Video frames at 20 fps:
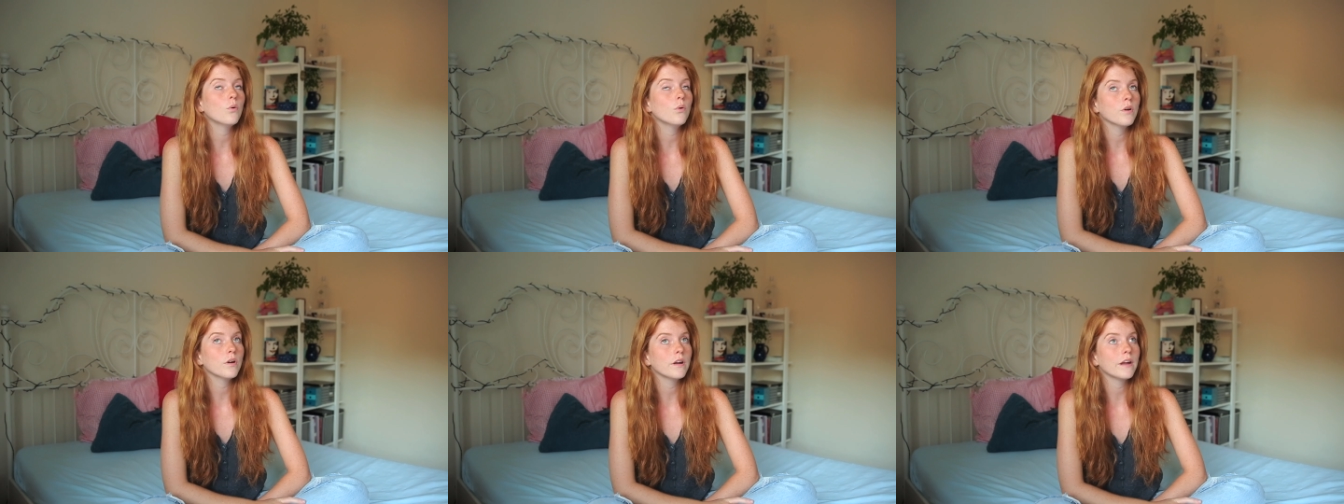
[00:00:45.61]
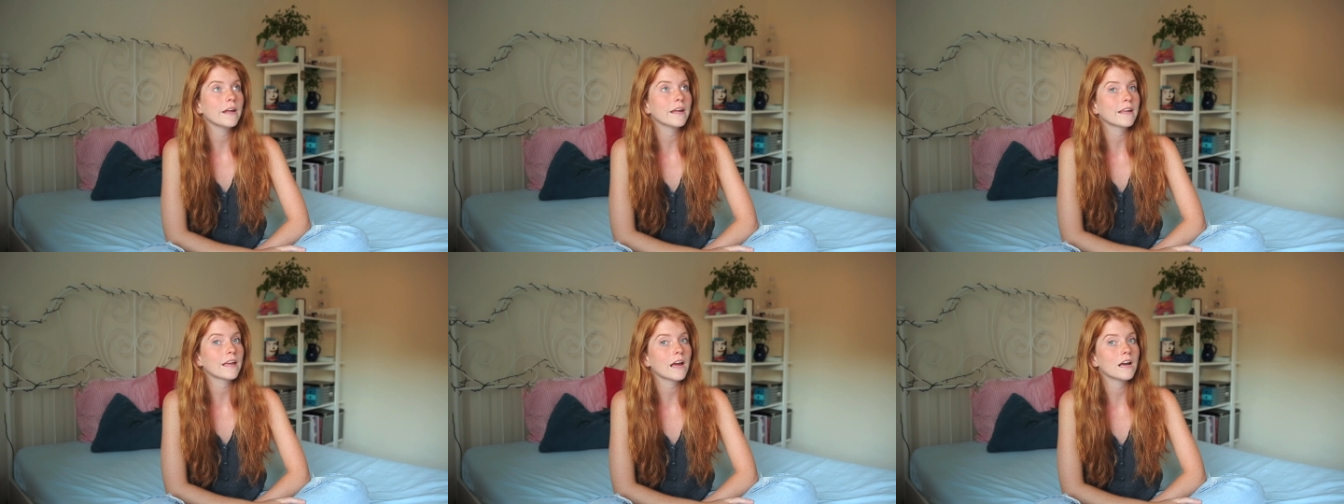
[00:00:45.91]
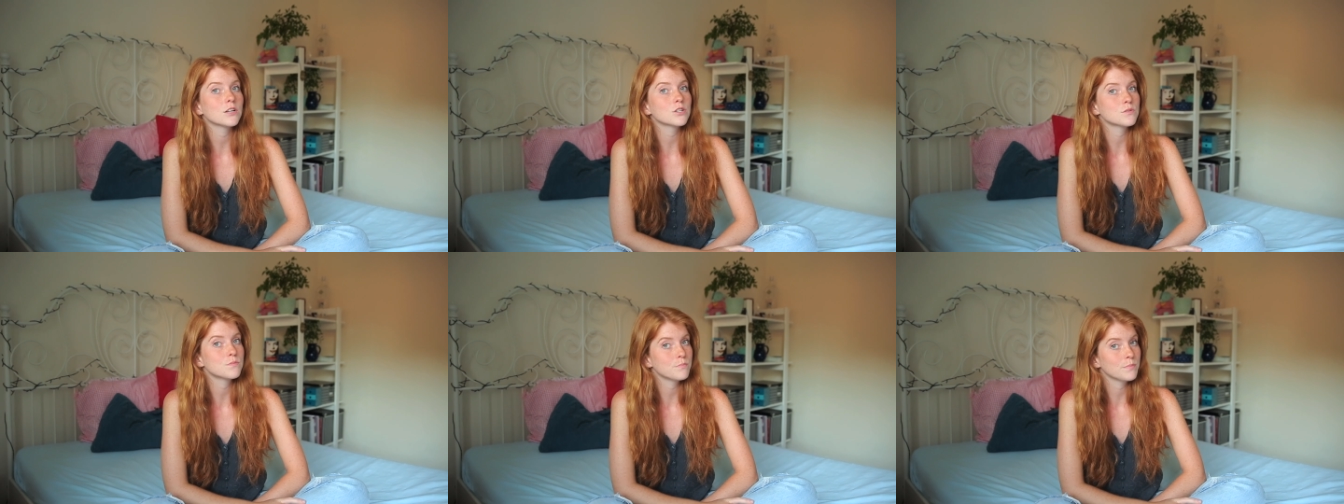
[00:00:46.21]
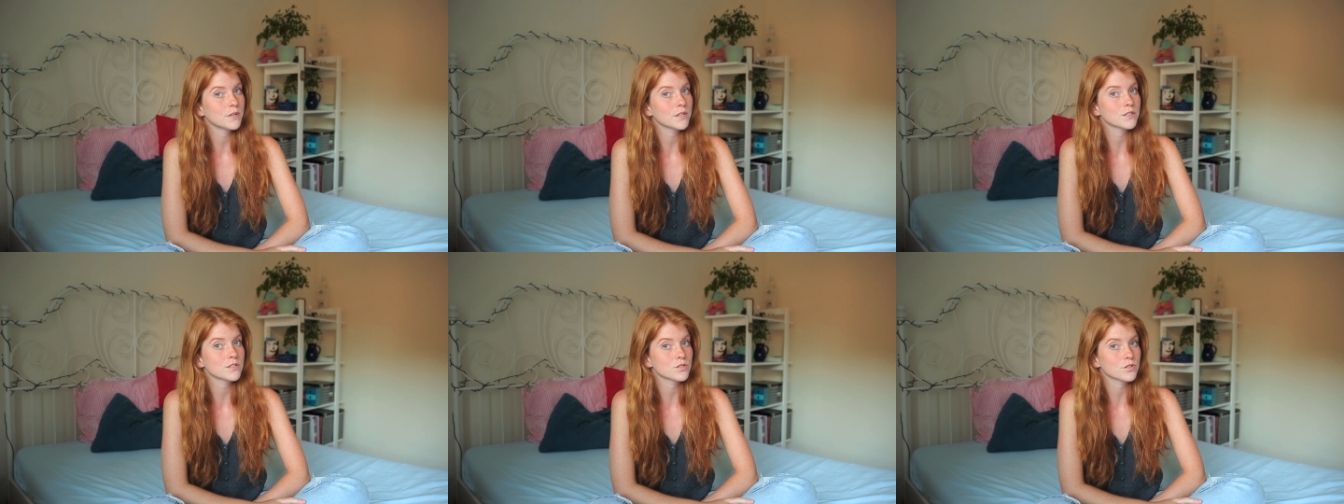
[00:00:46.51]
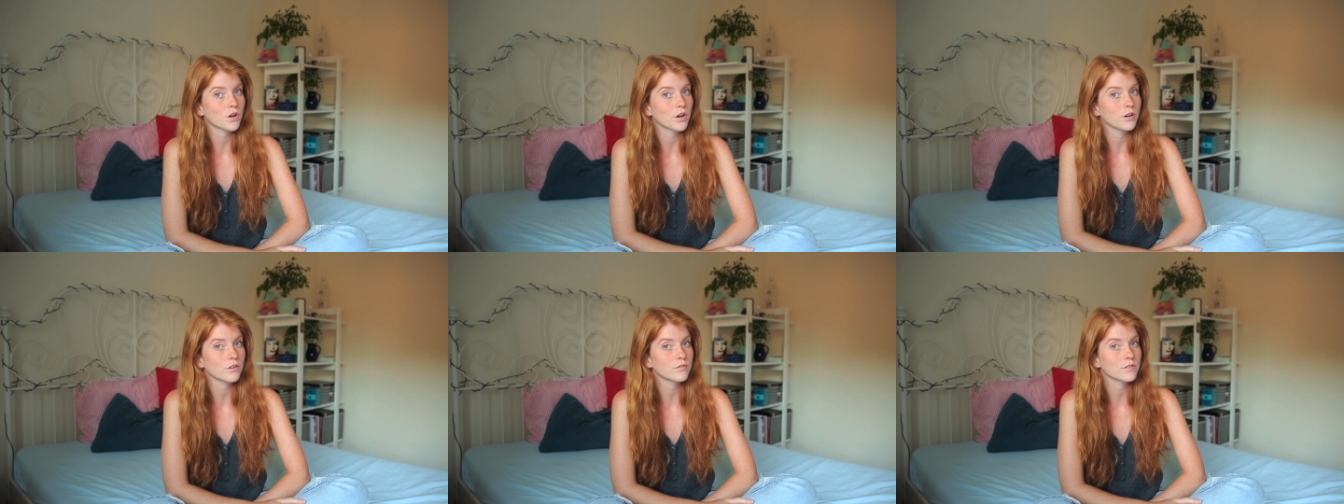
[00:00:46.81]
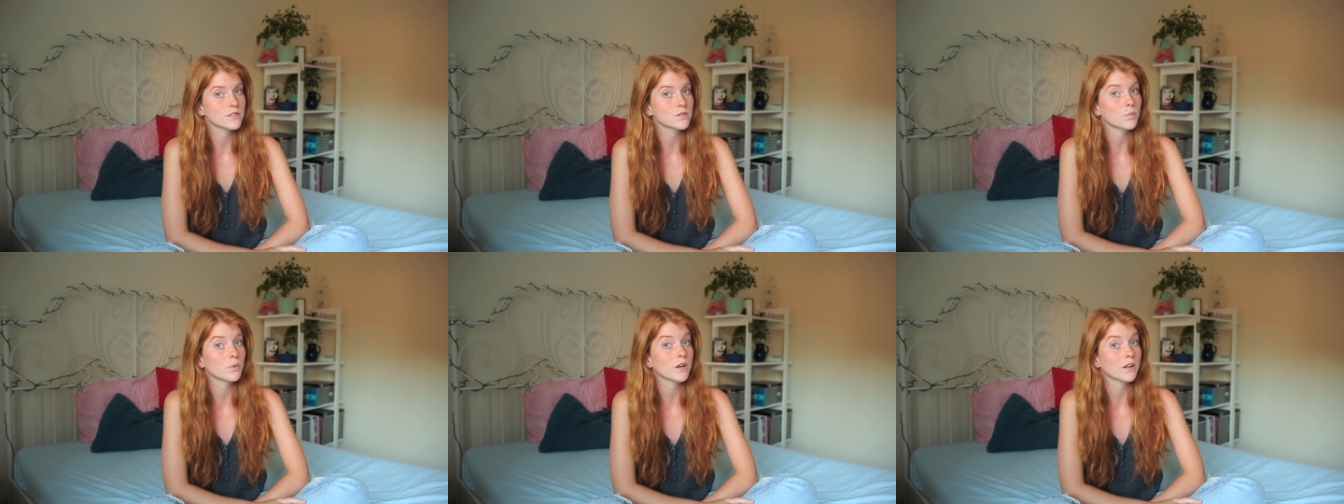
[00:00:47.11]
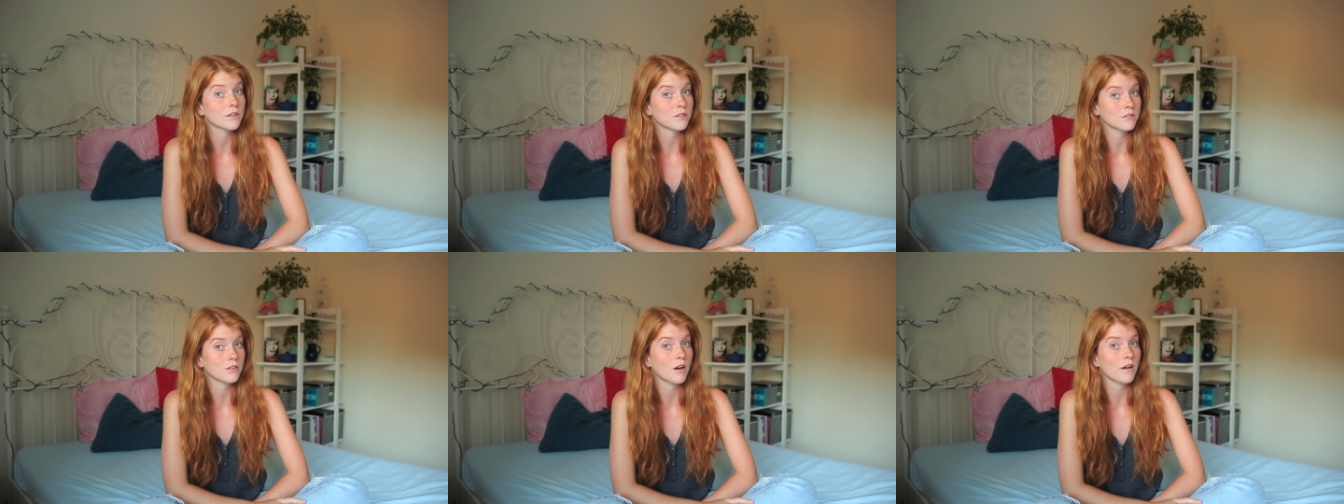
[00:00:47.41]
or a cashmere scarf is what
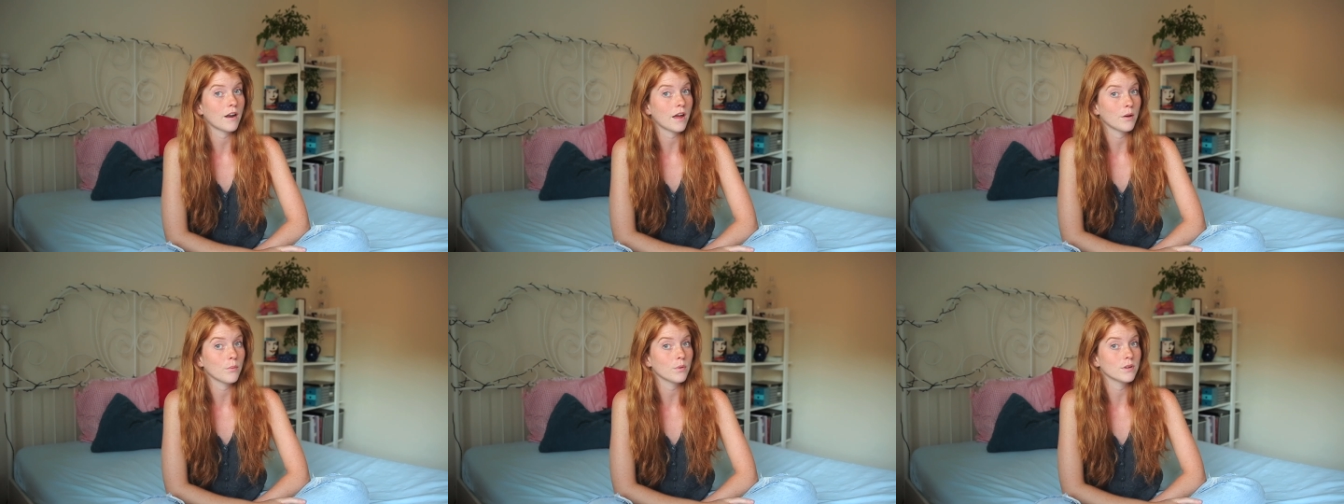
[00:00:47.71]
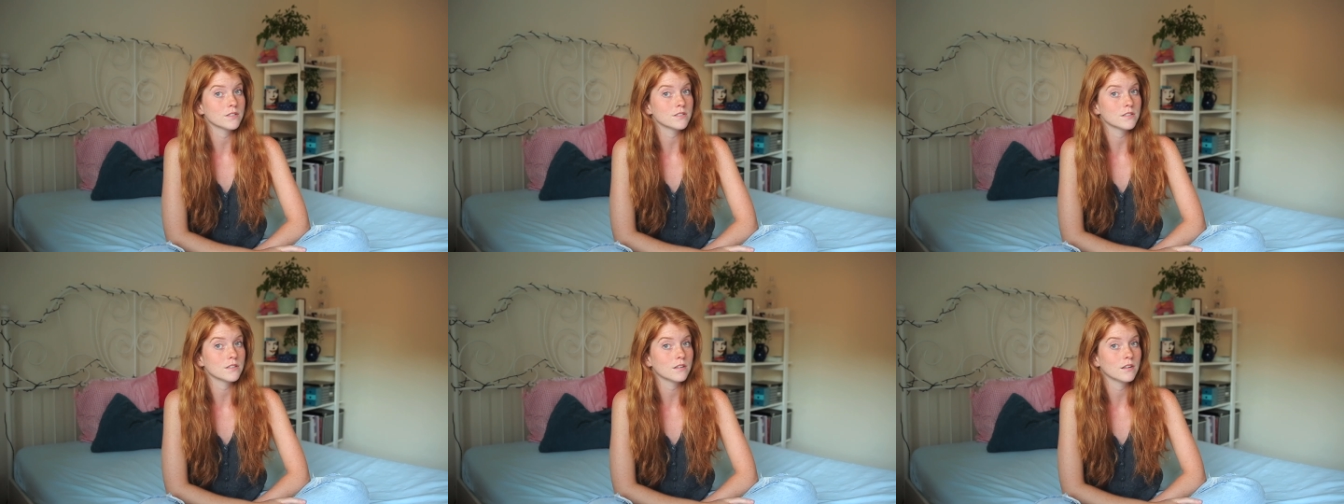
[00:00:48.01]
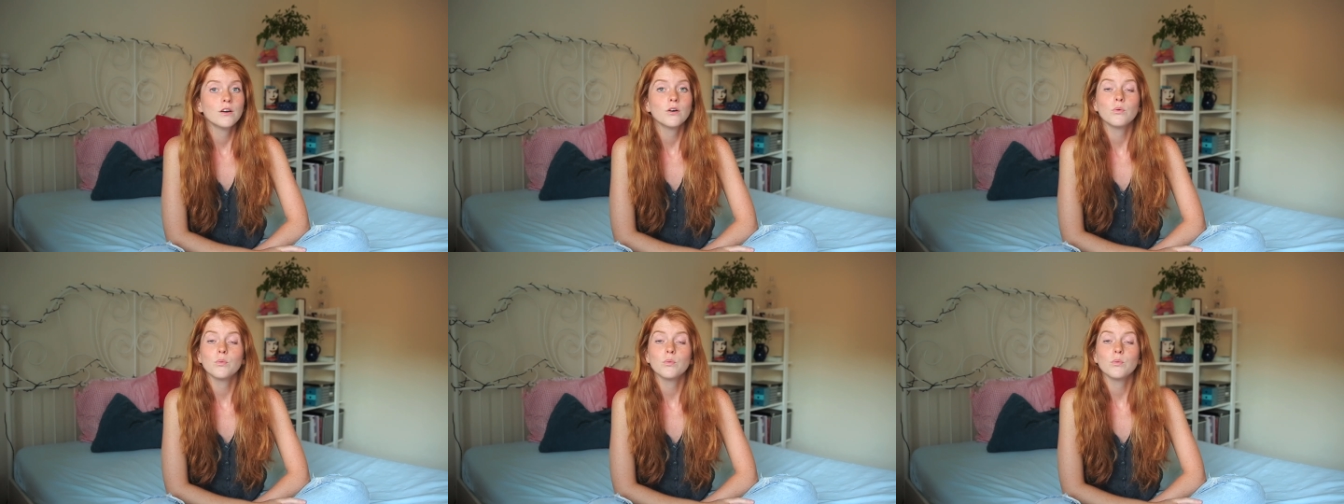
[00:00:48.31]
I thought I wanted.